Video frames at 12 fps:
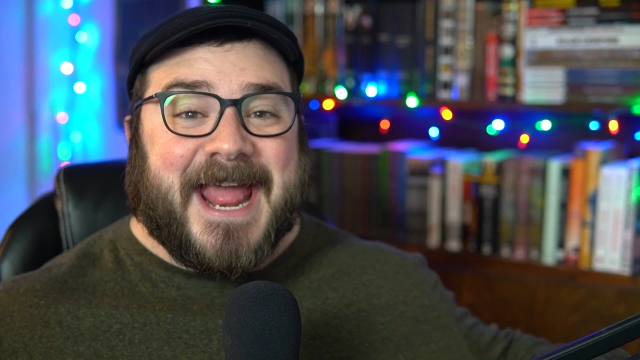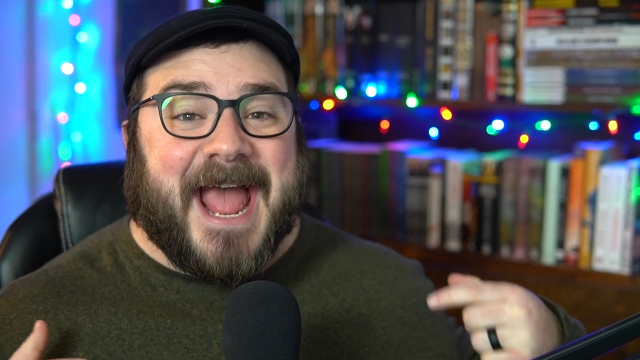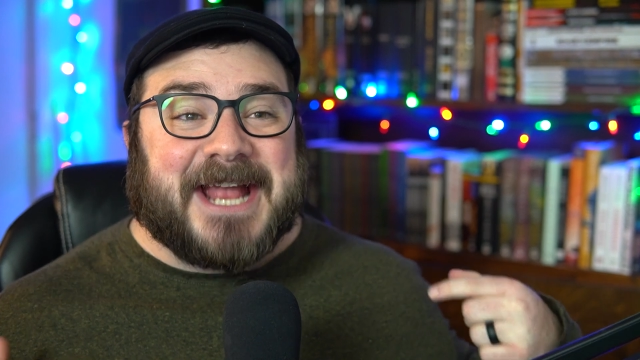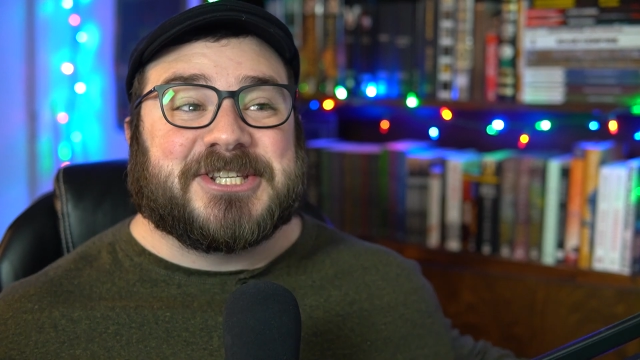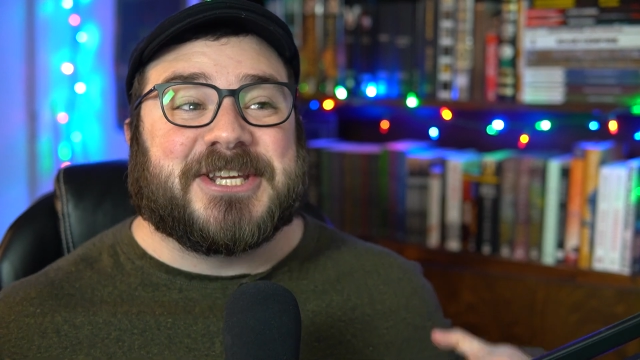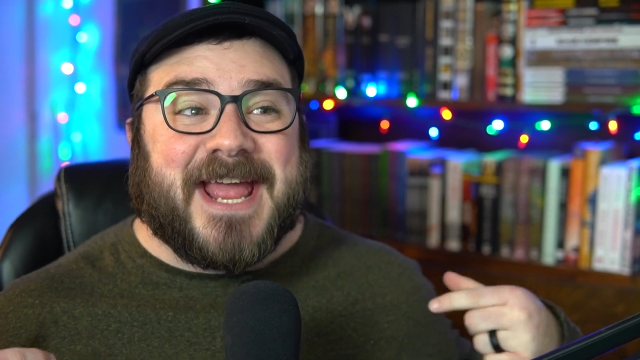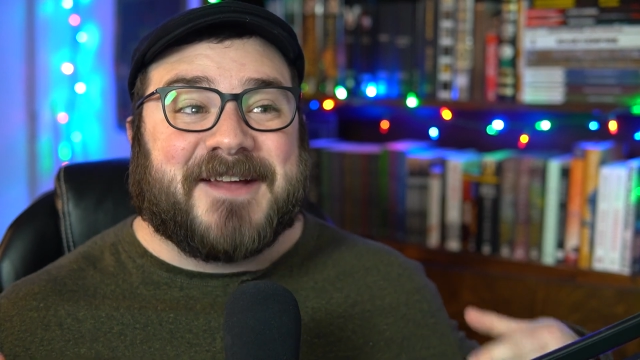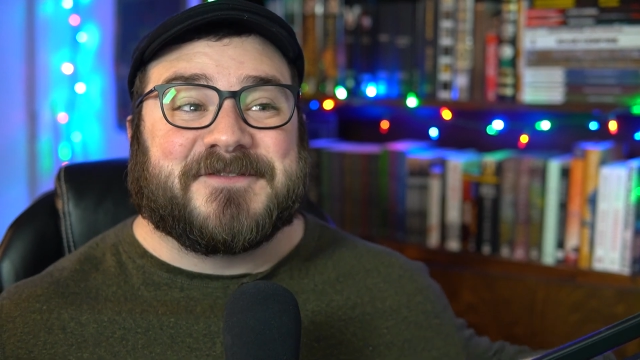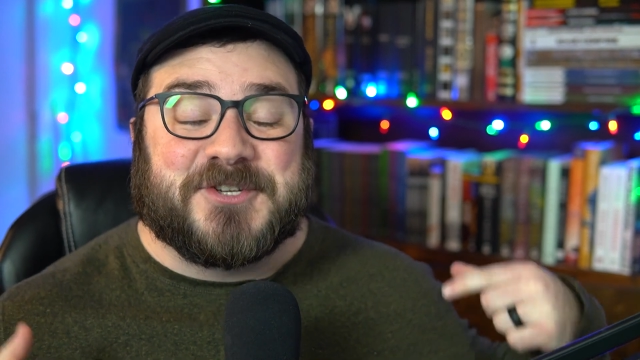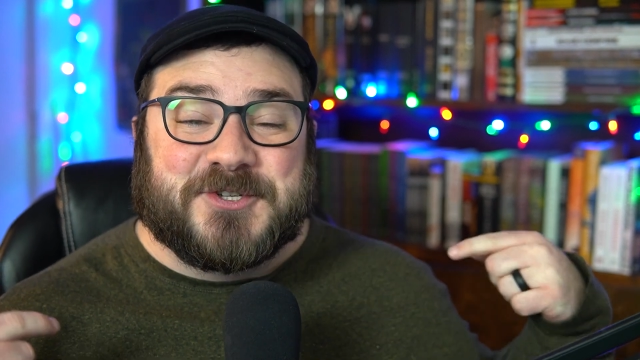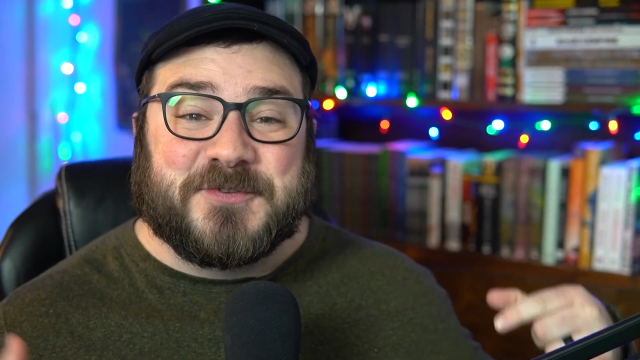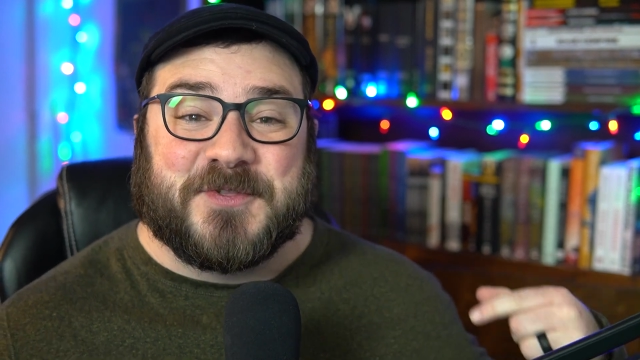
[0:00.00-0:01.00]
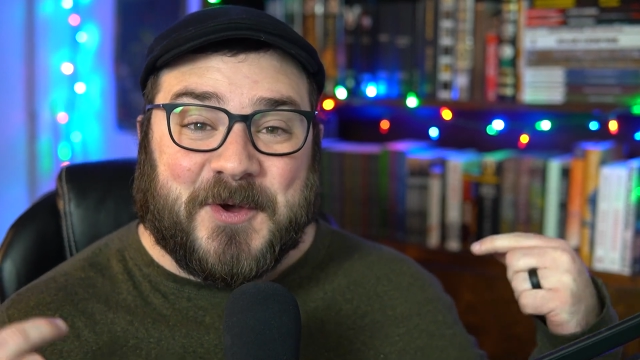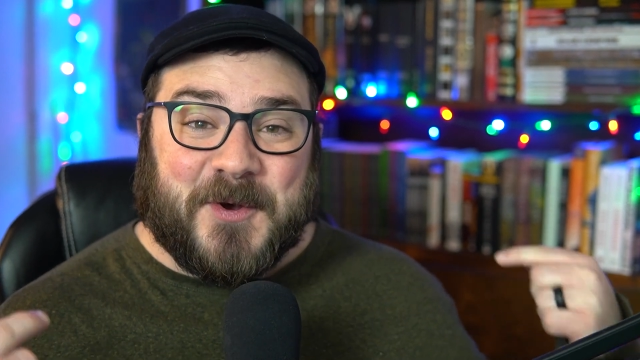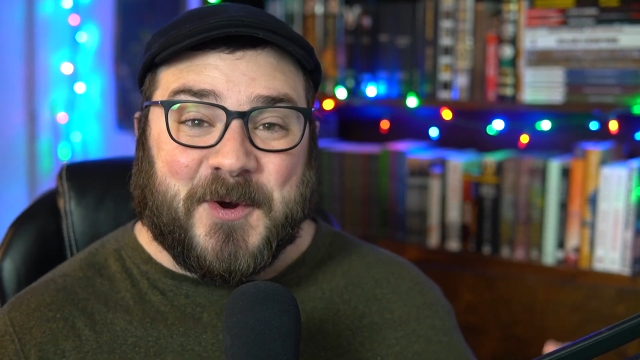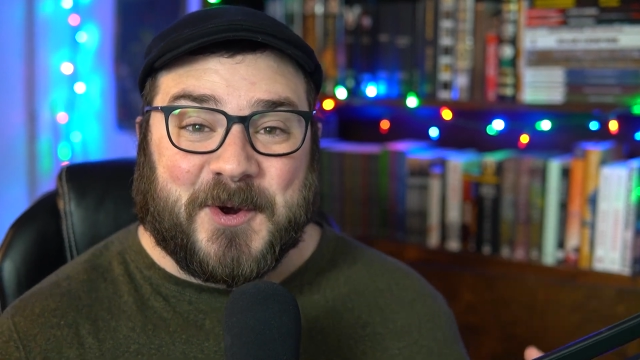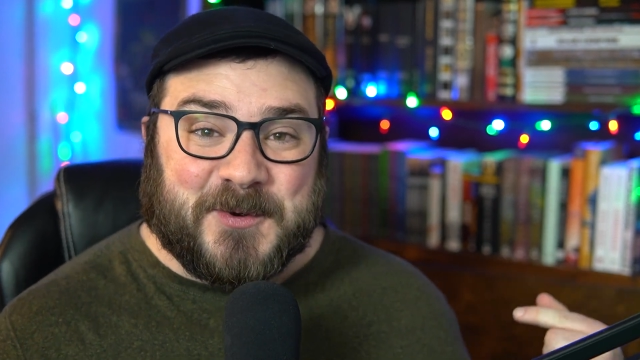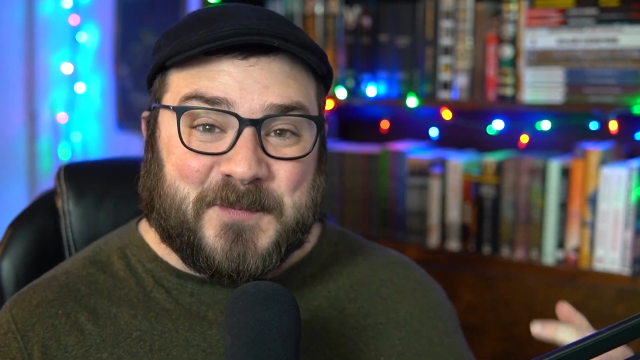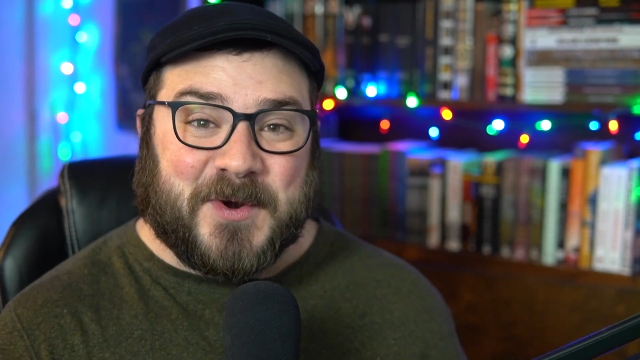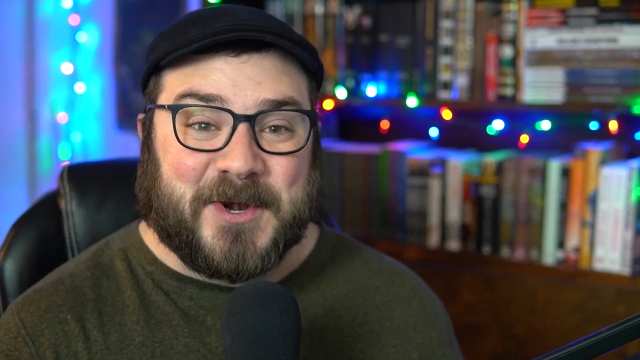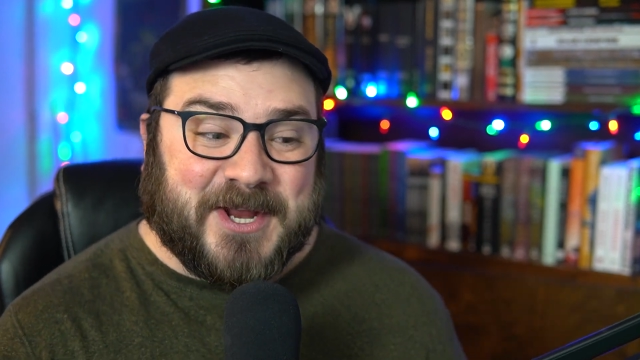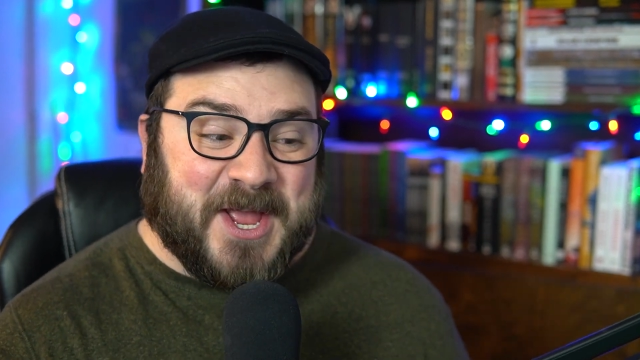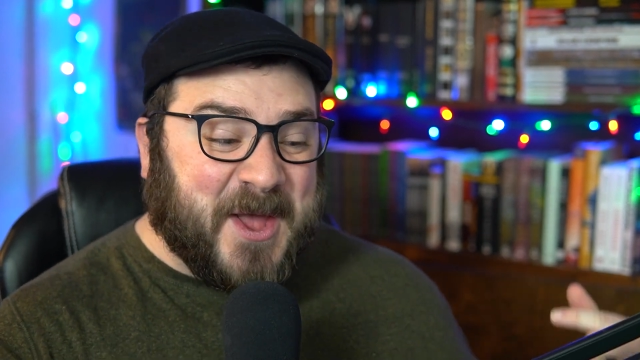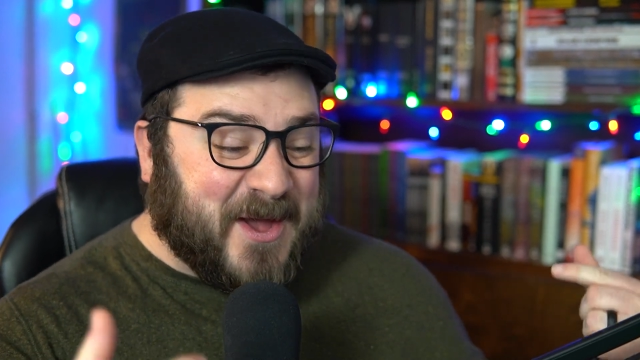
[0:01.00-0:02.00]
I actually have to do the hard work